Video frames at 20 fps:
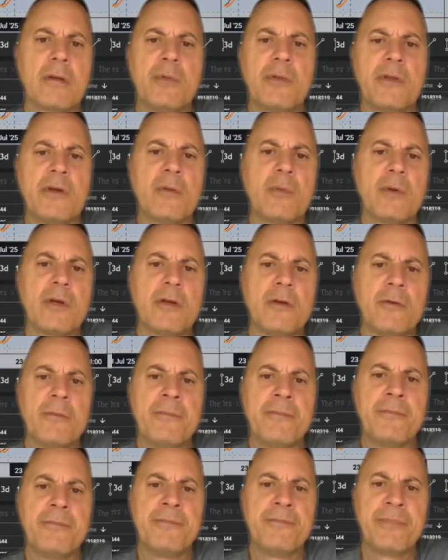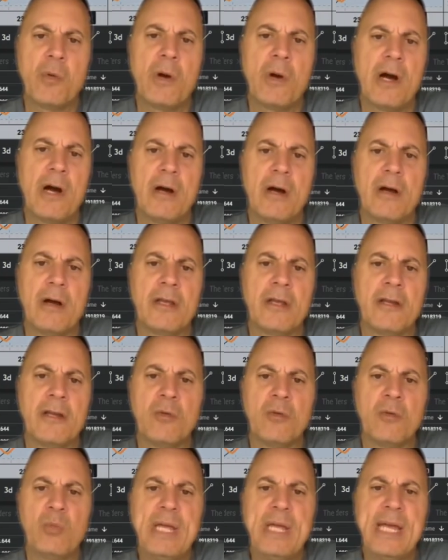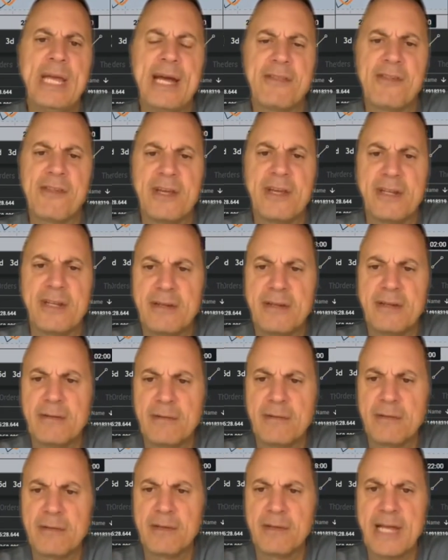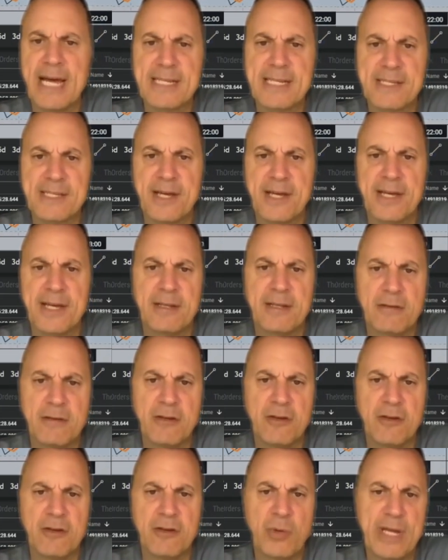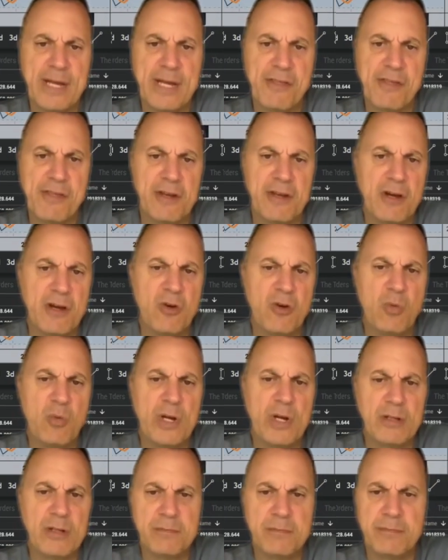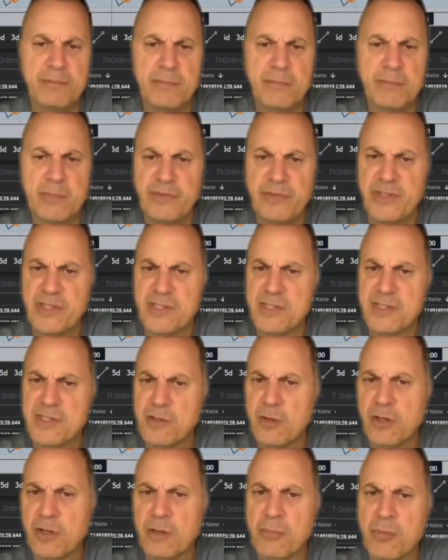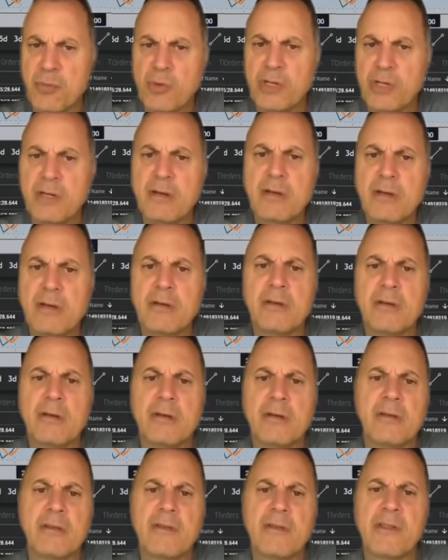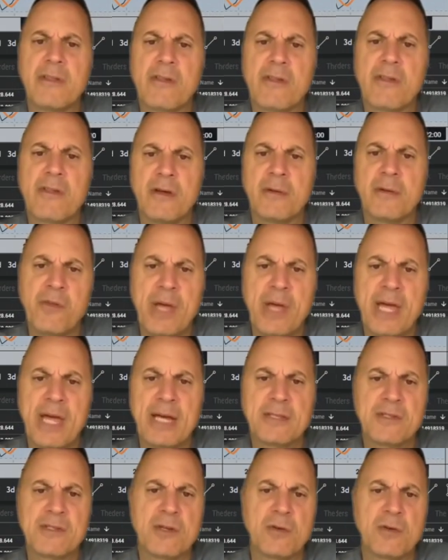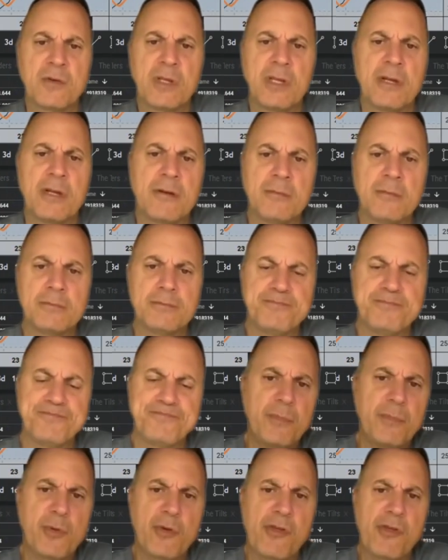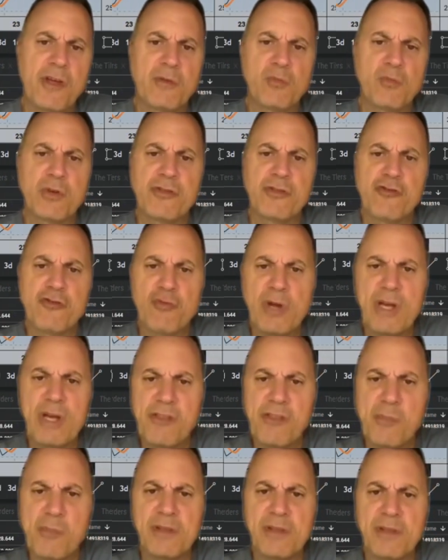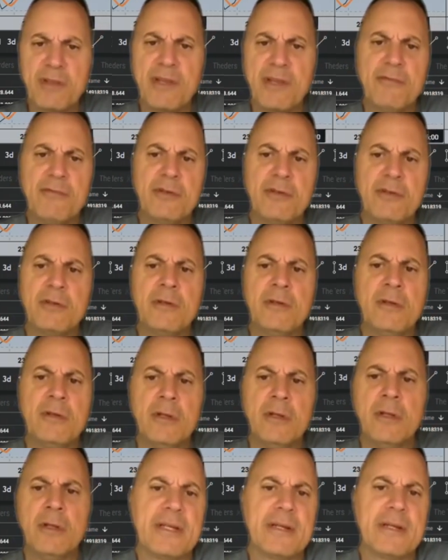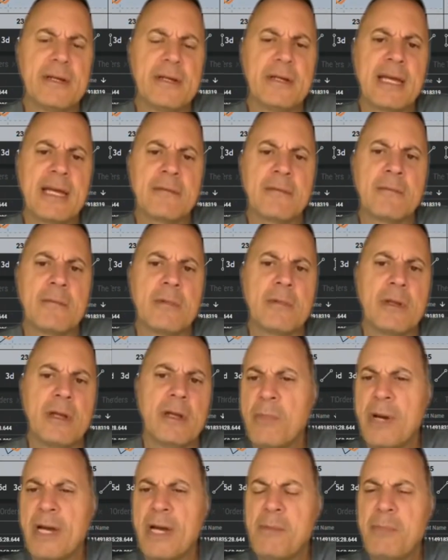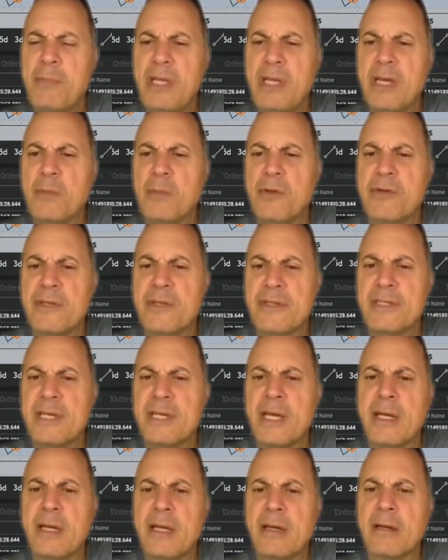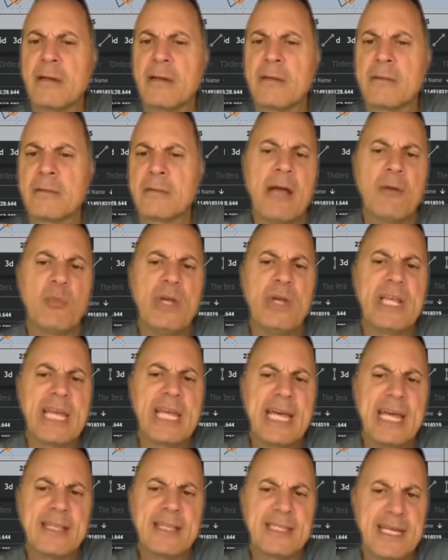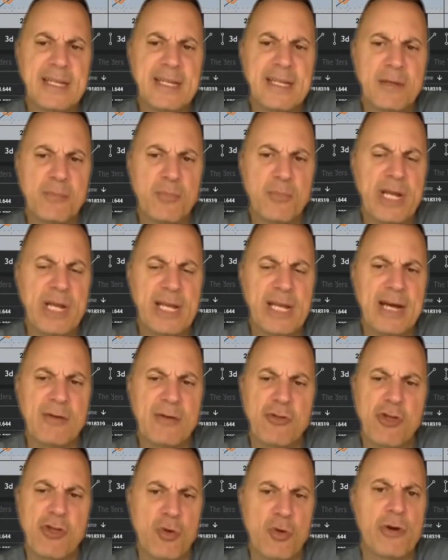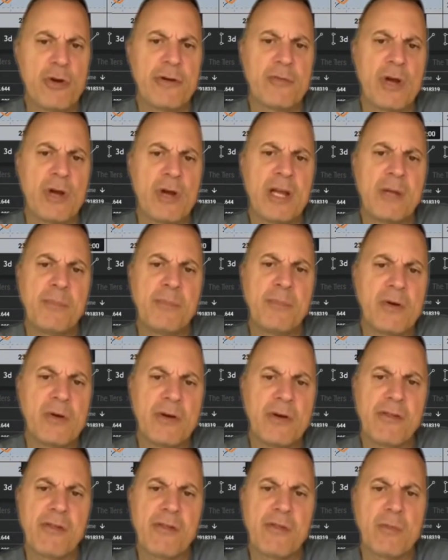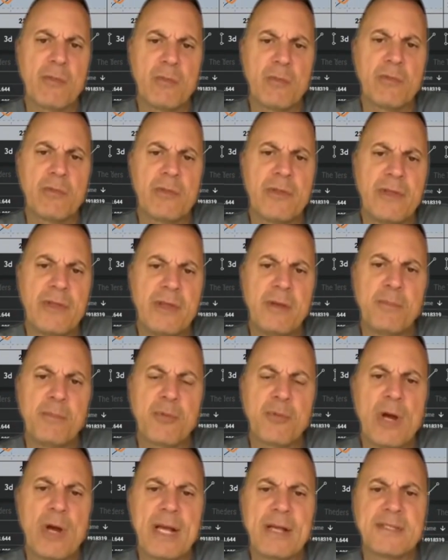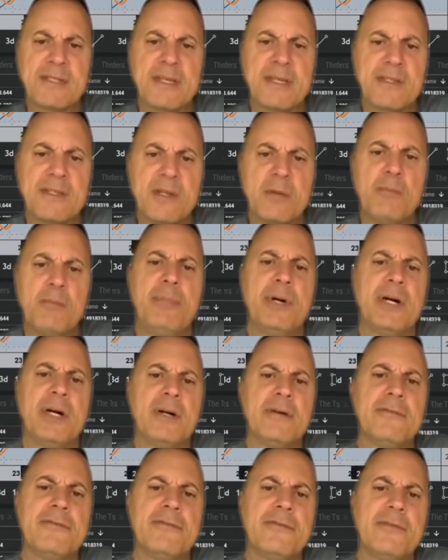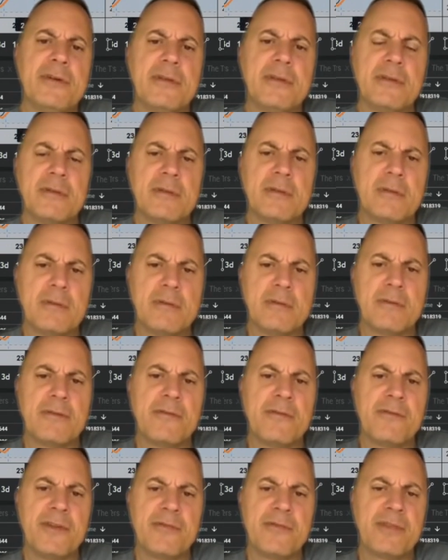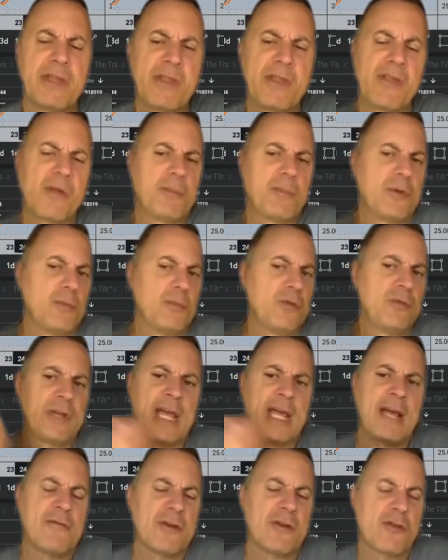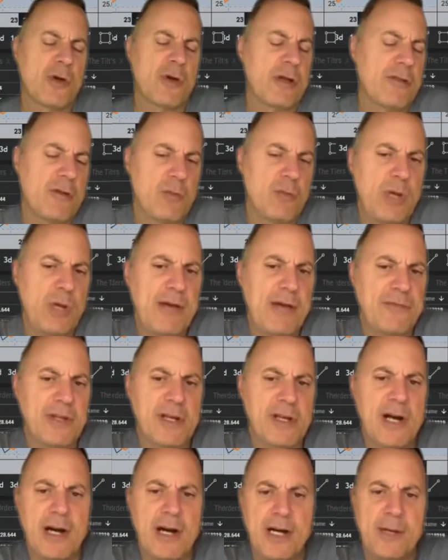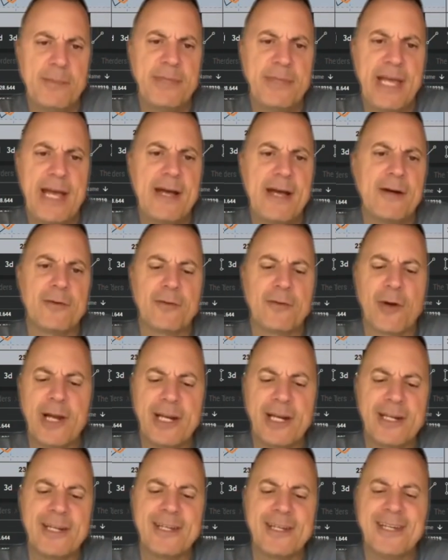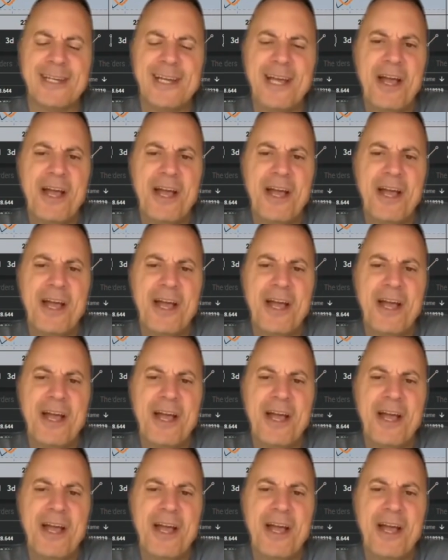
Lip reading: people. There we go. So, we had said last night, oh, well, this is looking pretty good, this demand zone here. 50% retracement level. But again, we might be able to take, and we can't take a breakout short, right? Because the price is above the 50 simple moving average, right? So we have to calm down, right?